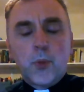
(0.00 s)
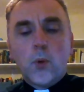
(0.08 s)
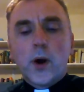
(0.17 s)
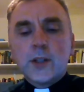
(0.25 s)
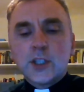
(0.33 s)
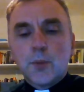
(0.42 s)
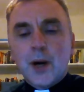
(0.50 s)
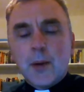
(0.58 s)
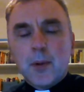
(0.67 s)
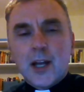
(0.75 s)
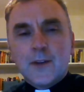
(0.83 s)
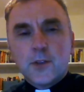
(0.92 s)
But what does the
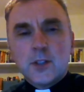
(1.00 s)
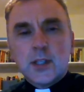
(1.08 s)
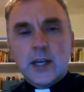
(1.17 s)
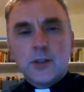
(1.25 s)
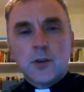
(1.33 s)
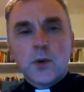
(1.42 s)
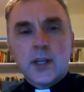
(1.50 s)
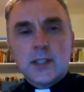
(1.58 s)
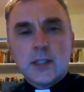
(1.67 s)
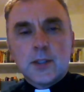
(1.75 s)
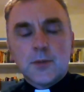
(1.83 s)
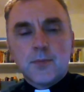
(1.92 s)
Bible have to say to
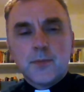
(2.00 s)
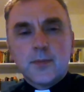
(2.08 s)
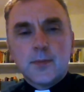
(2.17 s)
racism?